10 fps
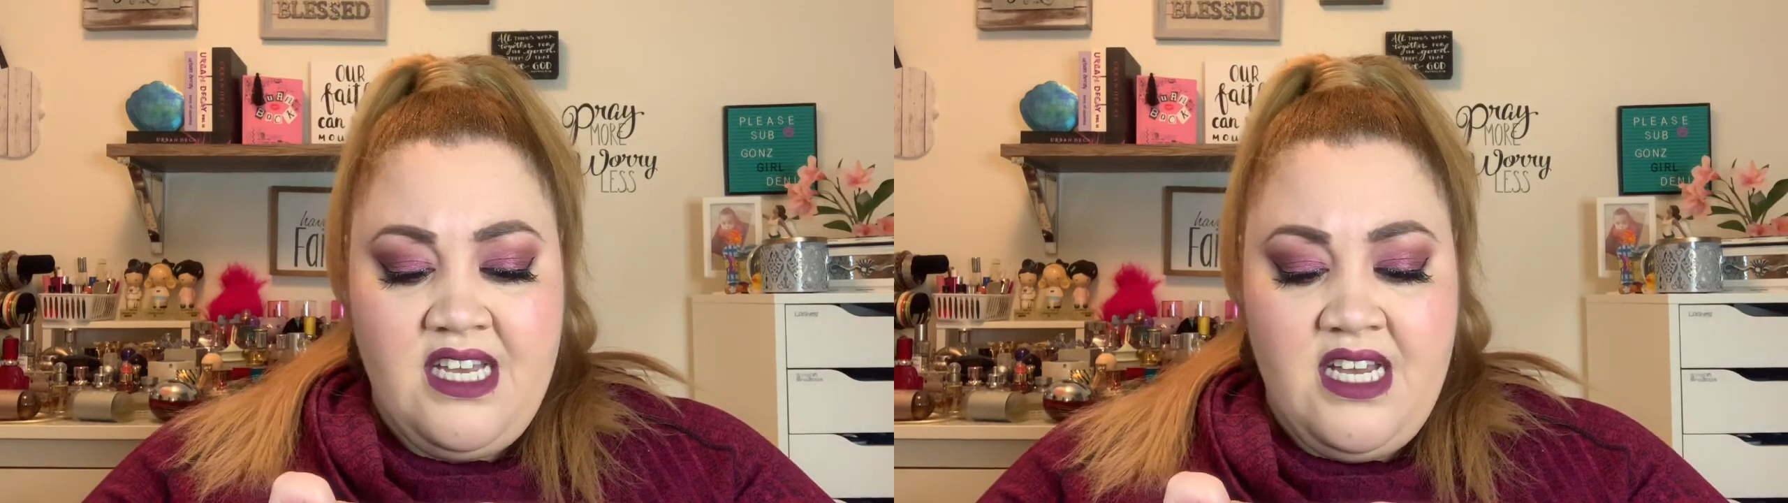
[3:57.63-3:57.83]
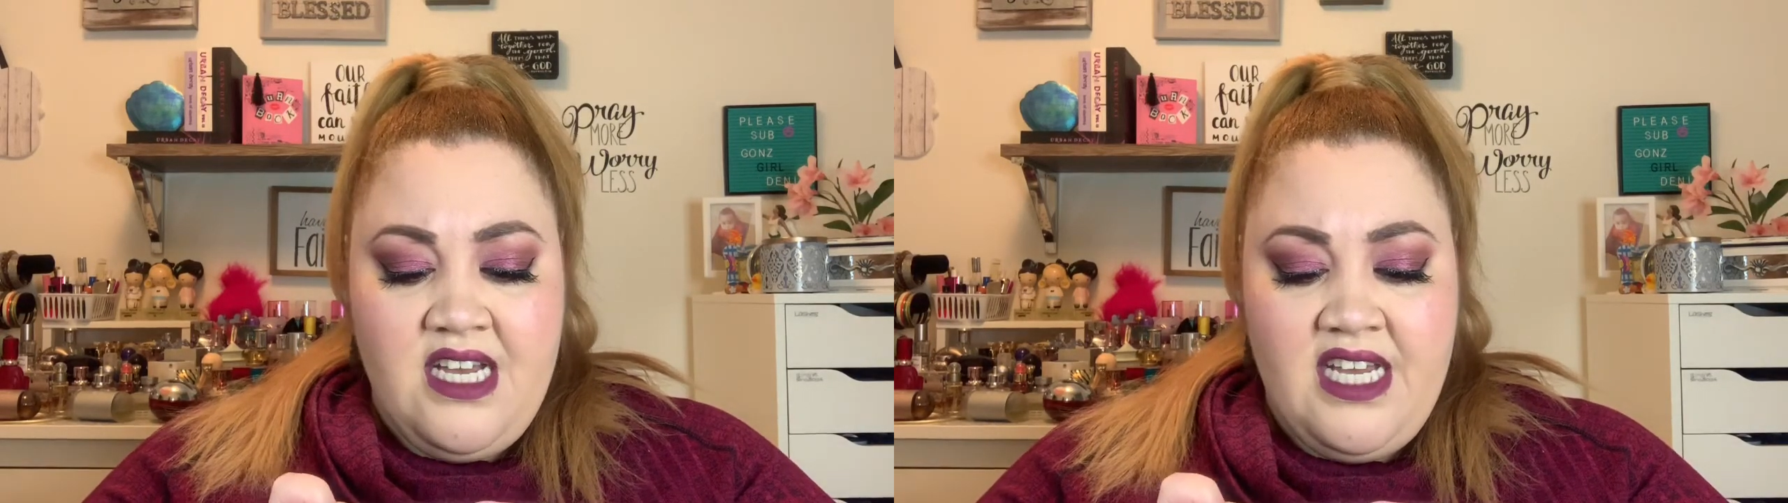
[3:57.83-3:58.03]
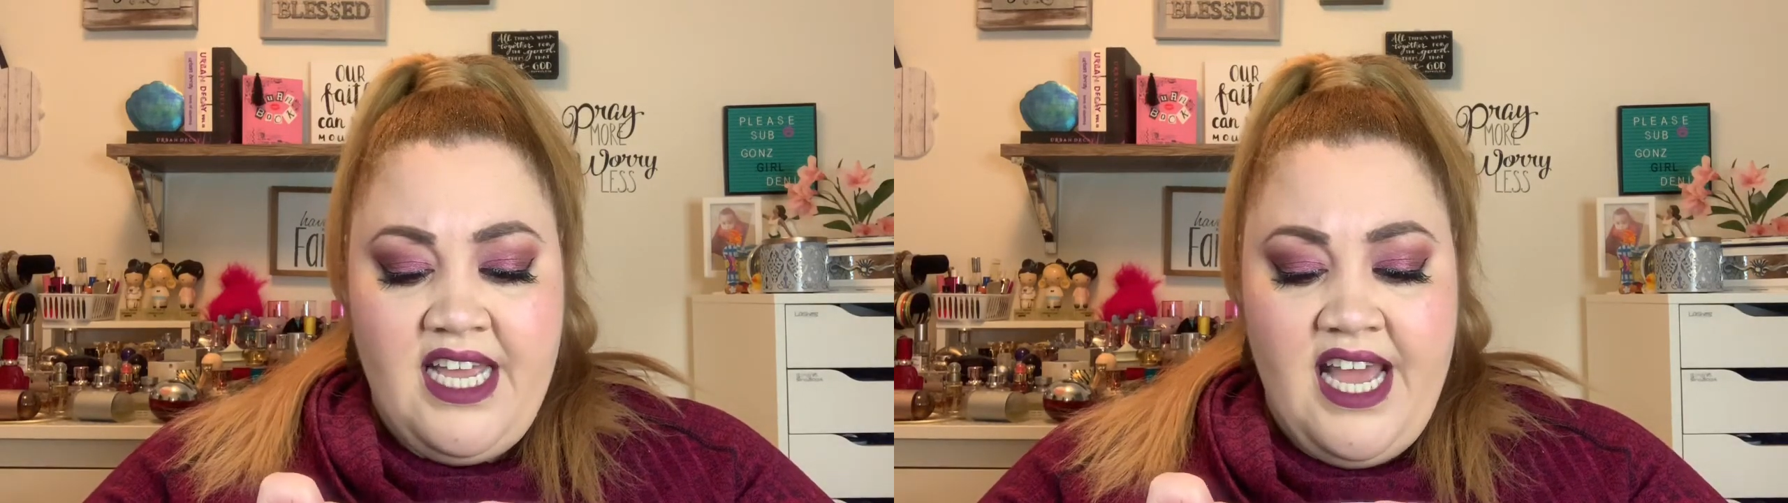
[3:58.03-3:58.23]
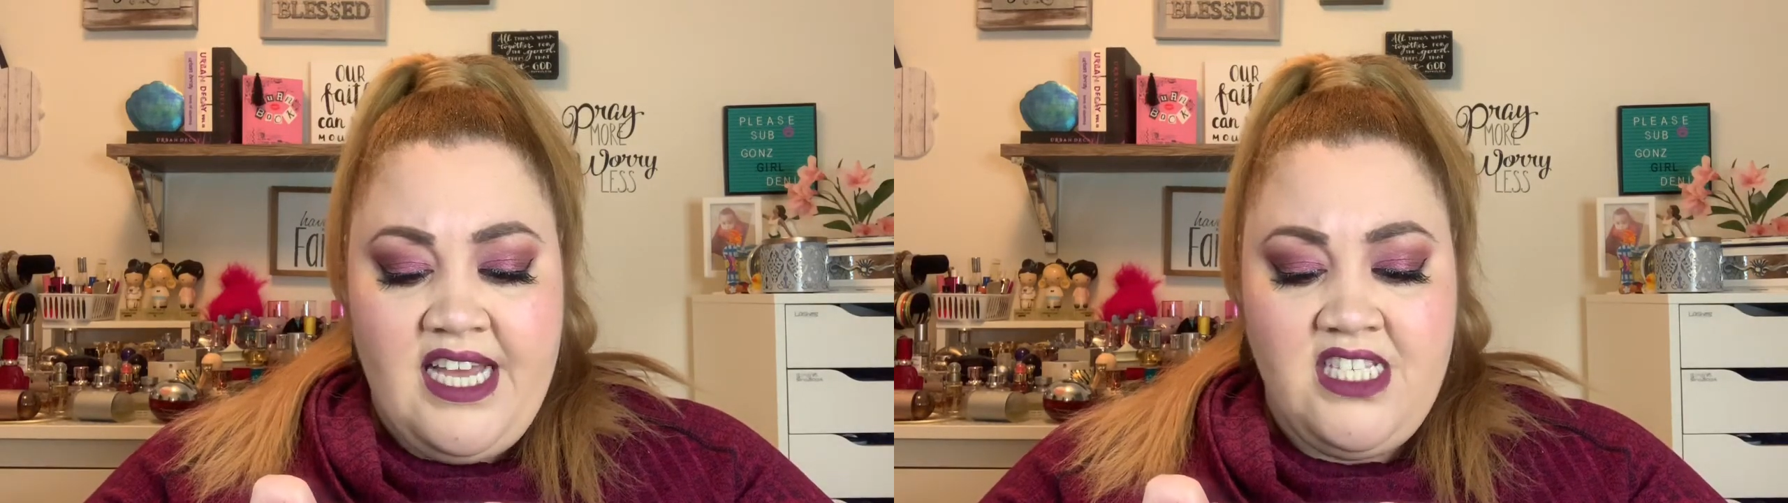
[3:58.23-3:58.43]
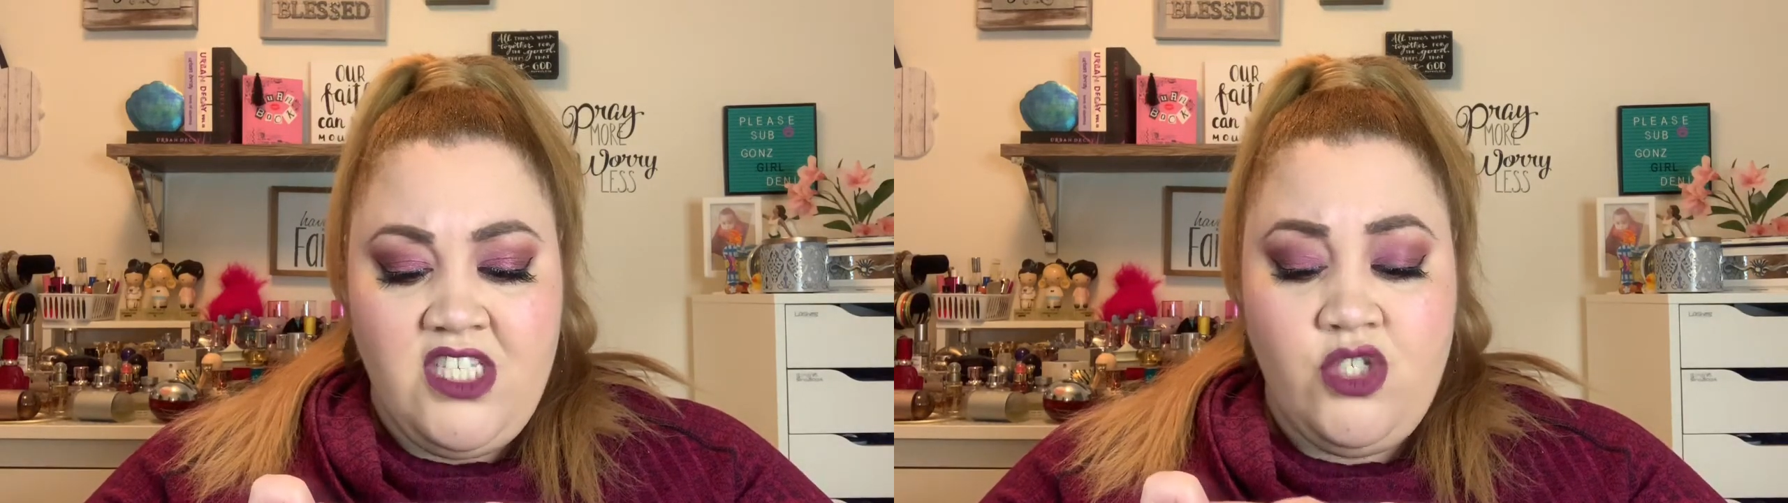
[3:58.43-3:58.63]
Uh, it
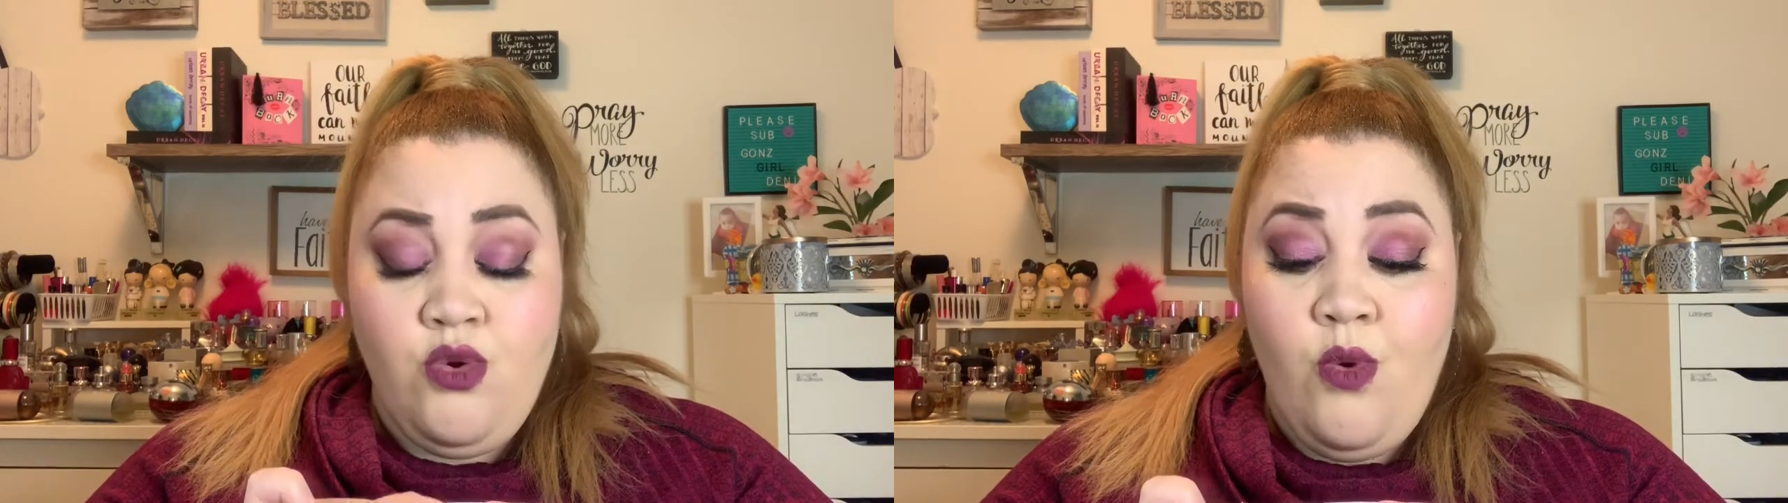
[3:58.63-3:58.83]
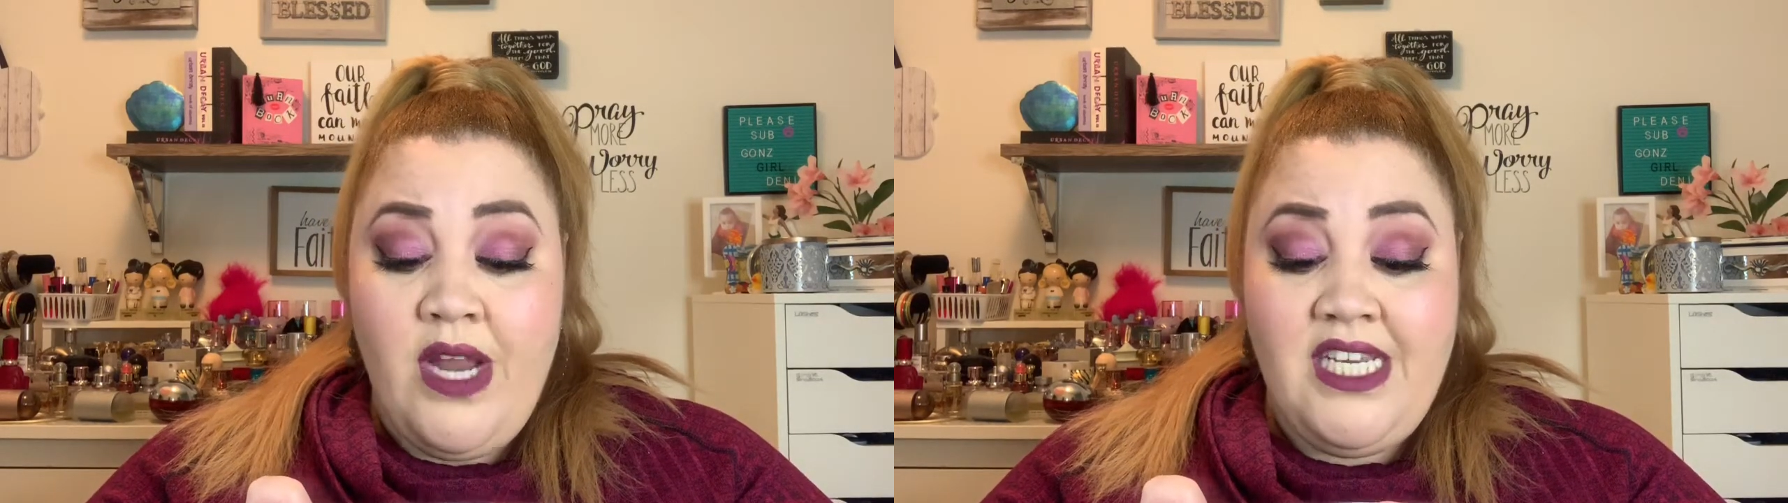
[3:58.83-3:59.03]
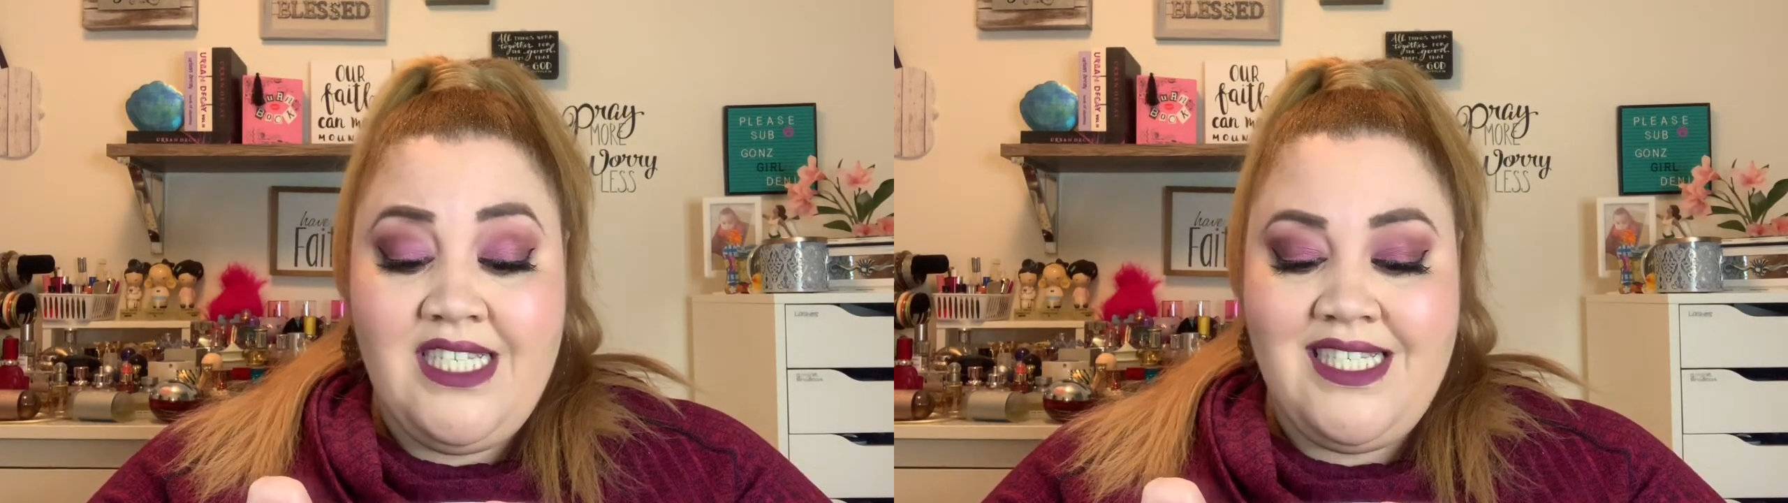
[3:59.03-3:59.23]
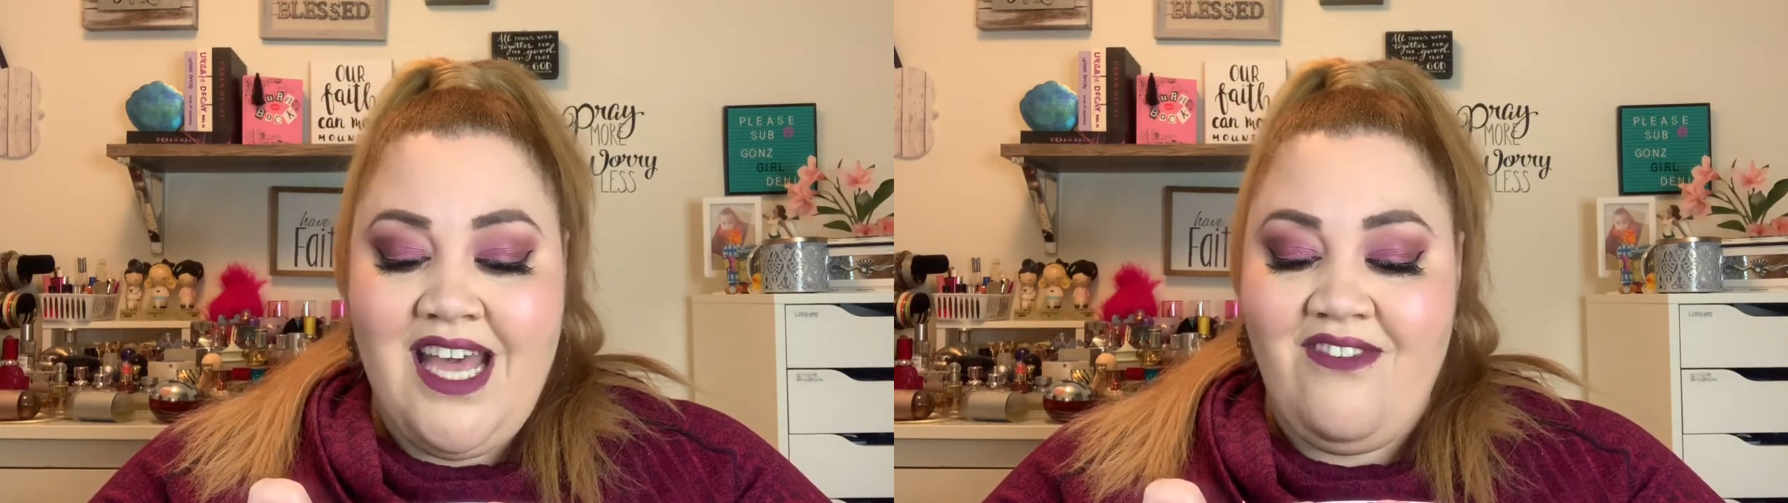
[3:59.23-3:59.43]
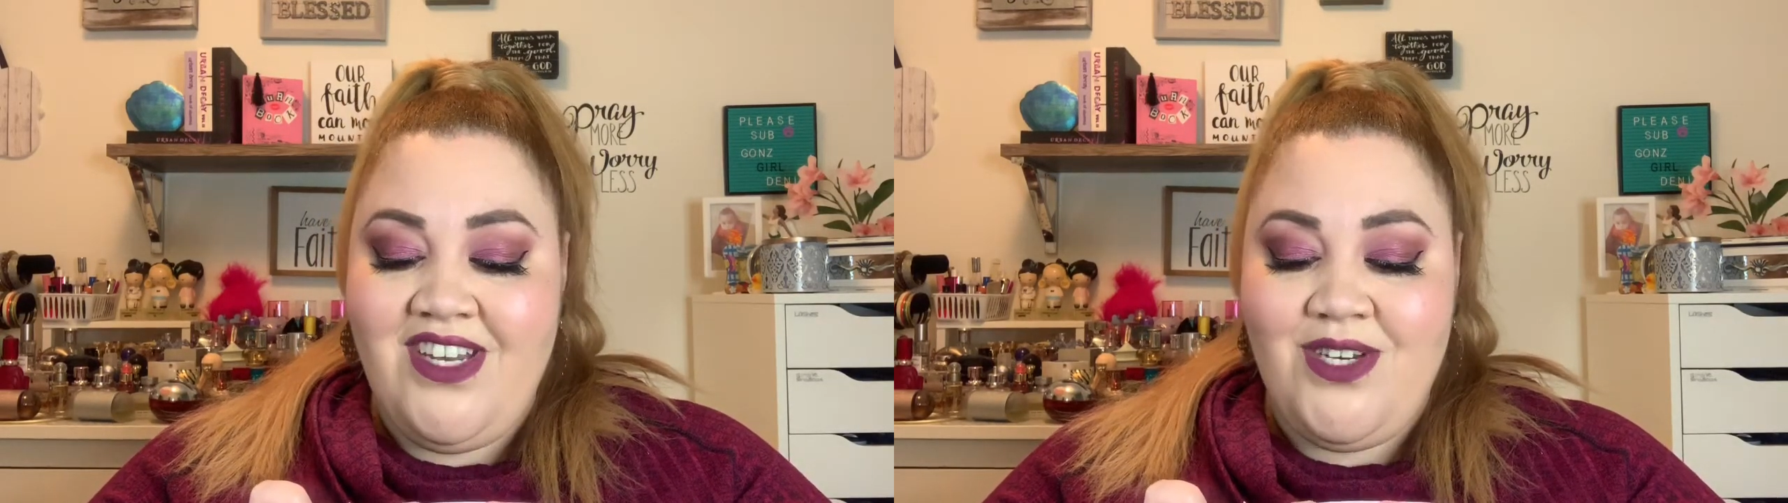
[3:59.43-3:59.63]
has
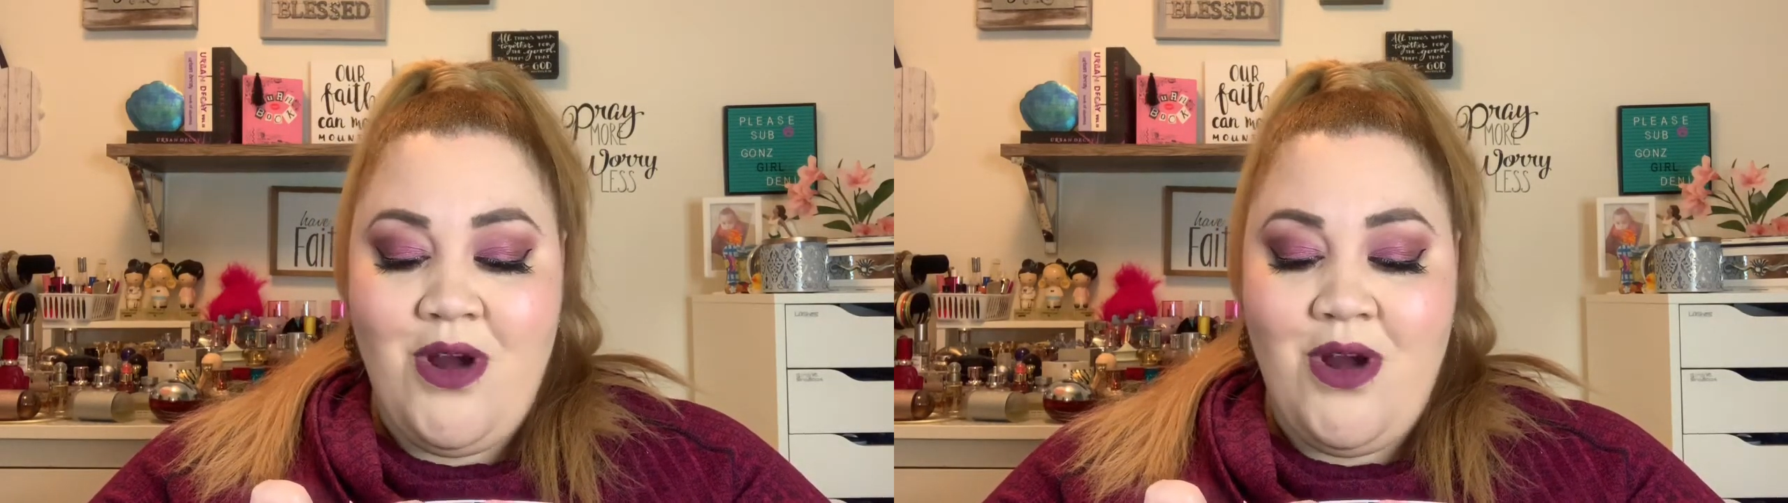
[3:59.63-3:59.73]
27